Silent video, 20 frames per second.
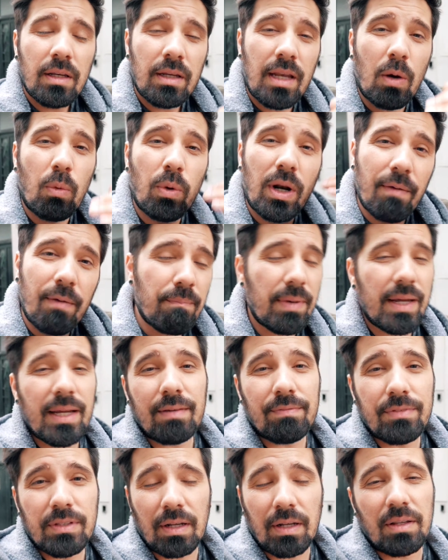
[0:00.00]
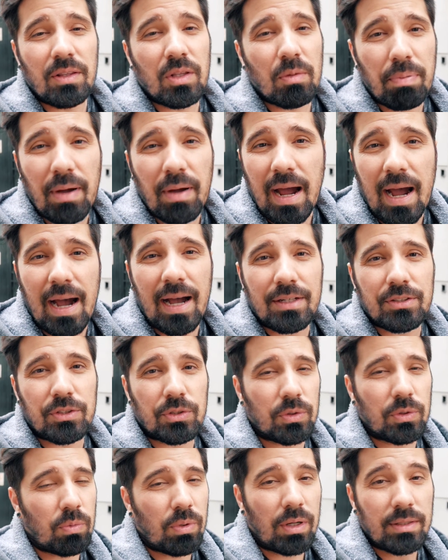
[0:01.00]
Now what I may have done in the
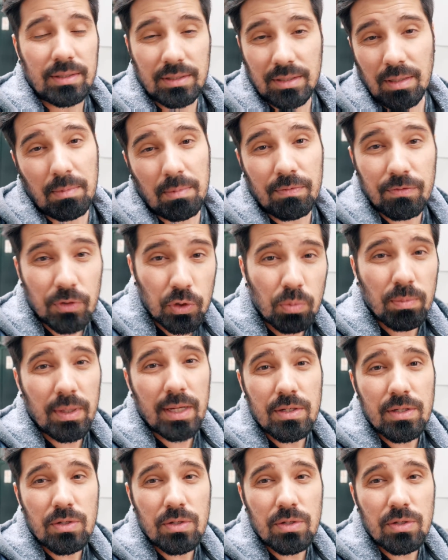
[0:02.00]
past, or what some of you may